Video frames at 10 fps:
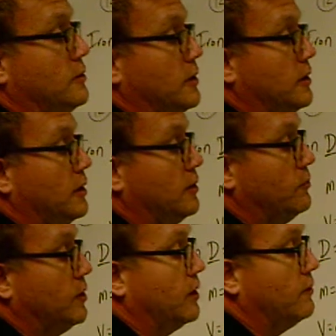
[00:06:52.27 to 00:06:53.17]
And
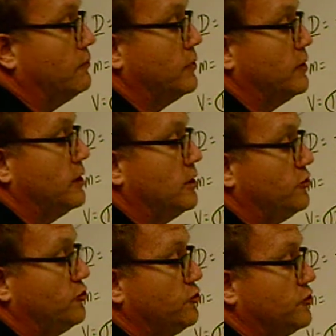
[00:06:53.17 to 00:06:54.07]
we have 1
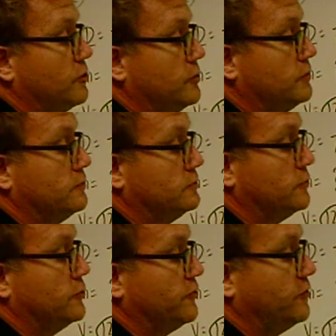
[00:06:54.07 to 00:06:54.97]
inch.
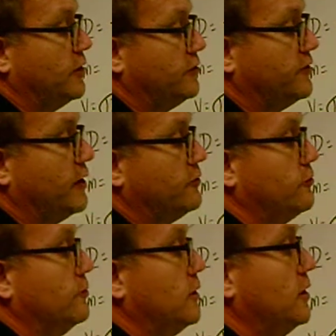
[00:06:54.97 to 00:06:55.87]
We'll just change that
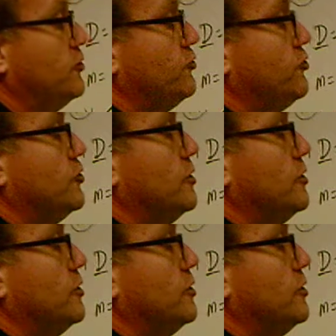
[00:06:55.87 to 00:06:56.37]
to an inch.